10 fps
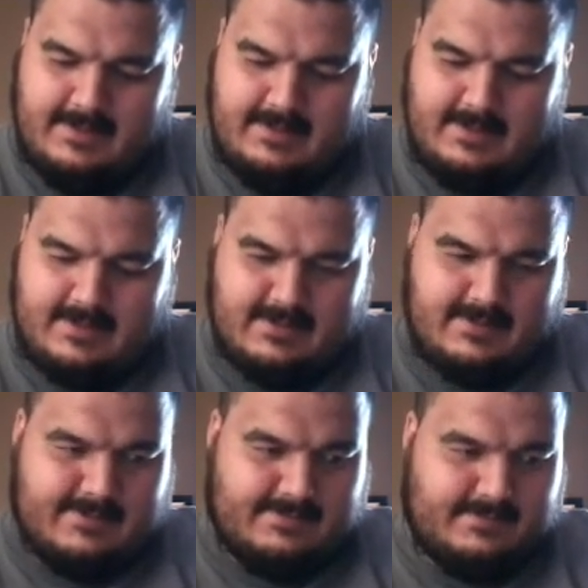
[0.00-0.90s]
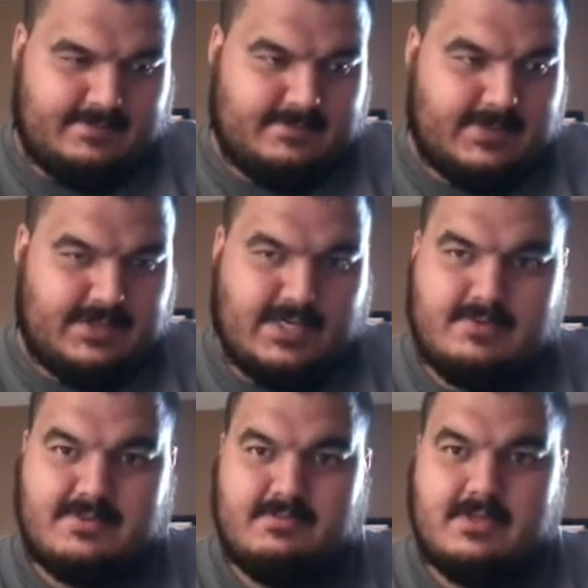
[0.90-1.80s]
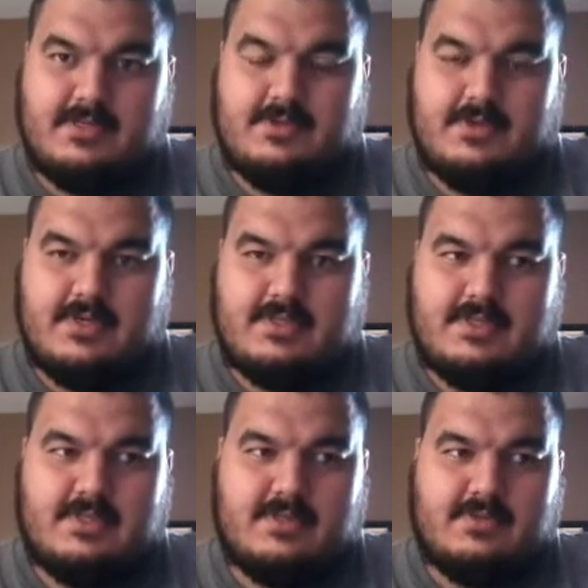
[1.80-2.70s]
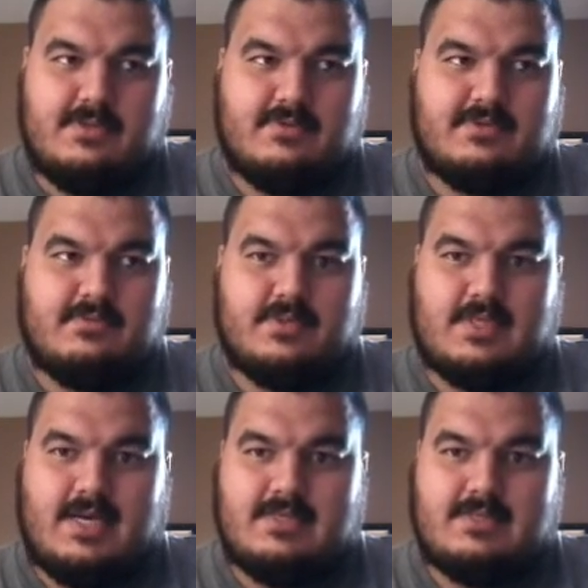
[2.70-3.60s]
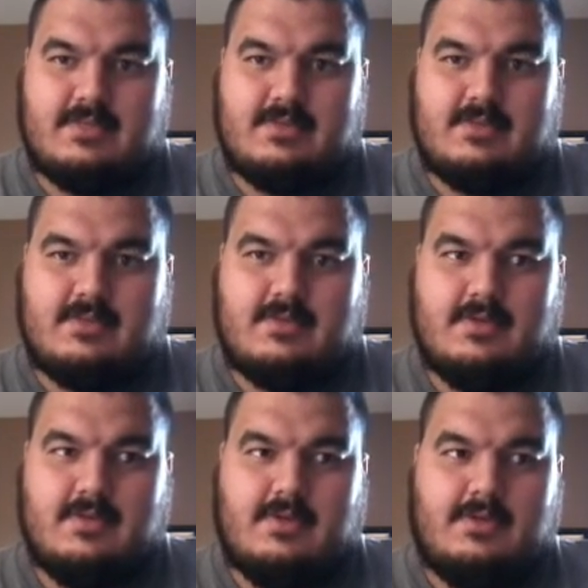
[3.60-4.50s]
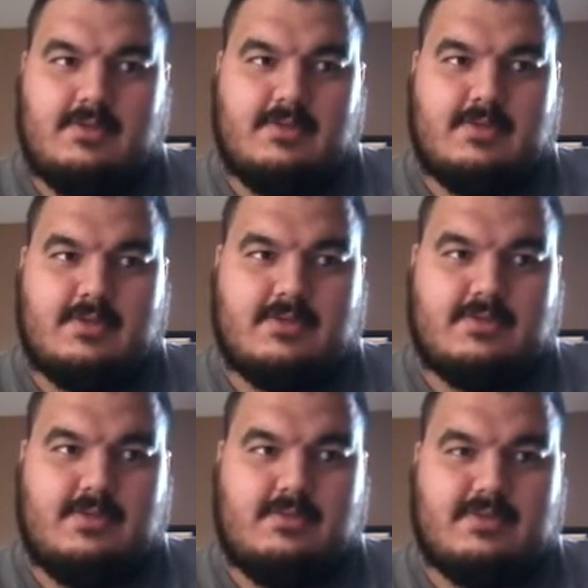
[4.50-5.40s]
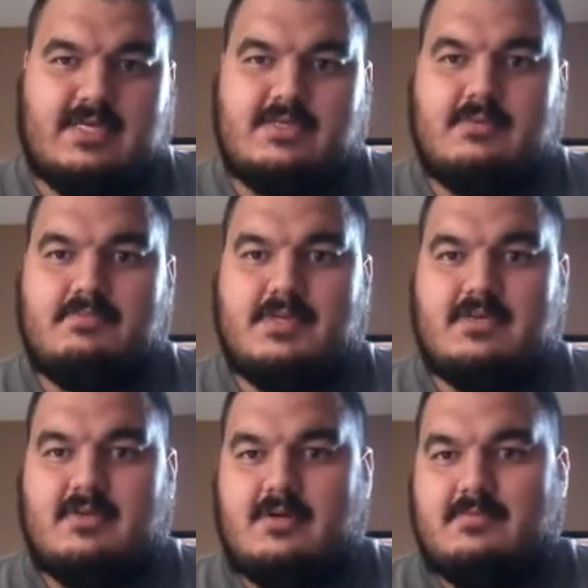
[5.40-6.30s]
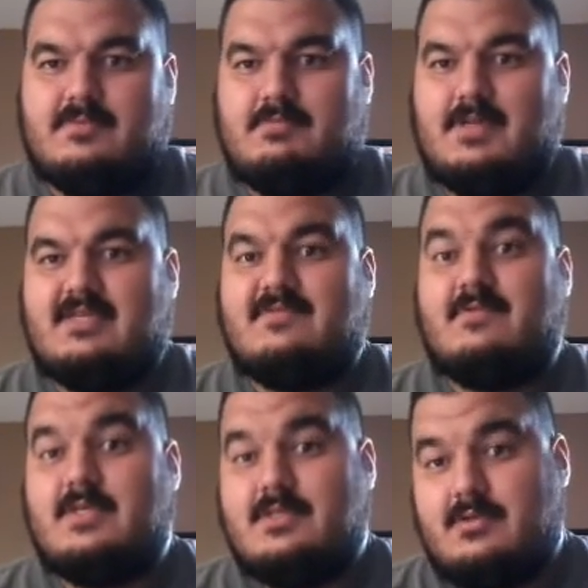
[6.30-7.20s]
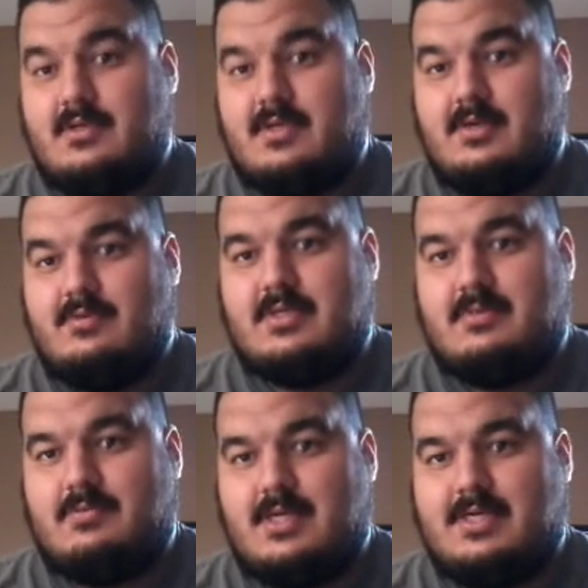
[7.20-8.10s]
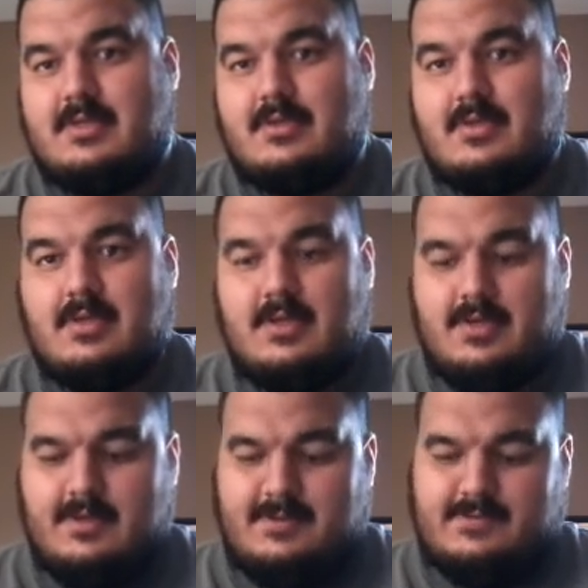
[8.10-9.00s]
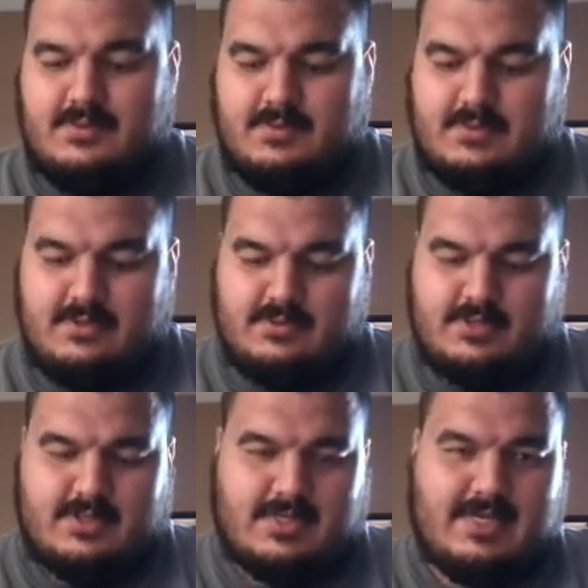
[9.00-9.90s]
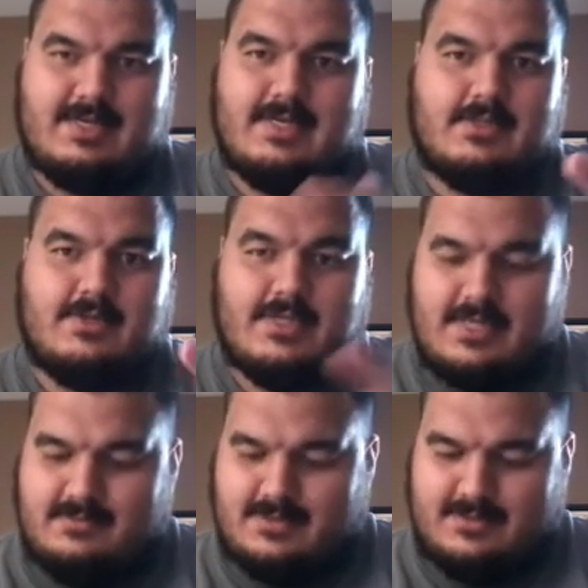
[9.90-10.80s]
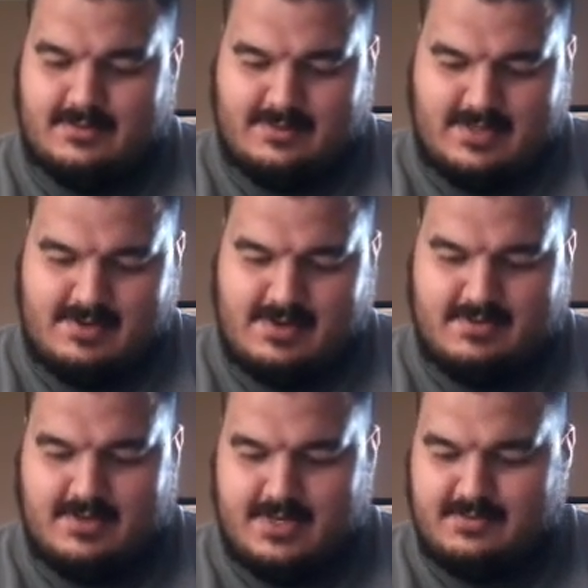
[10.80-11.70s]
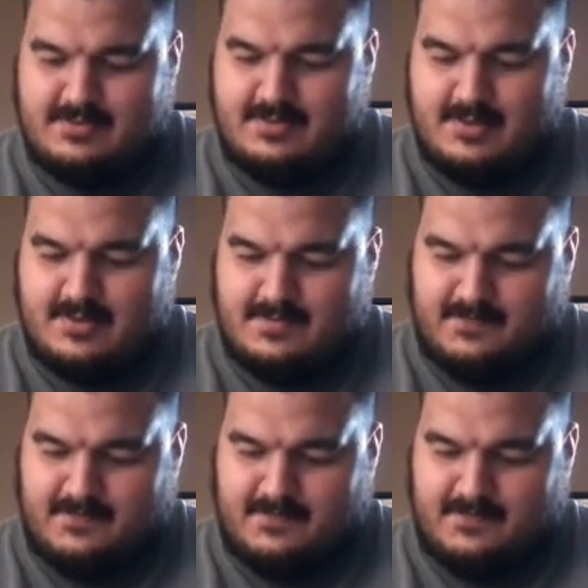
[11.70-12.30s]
The trainer was from Illinois. The student was from Wisconsin. The student was actually picking up supplies for his truck. He was upgrading to his own truck. I didn't get their names, so I don't have their names for y'all.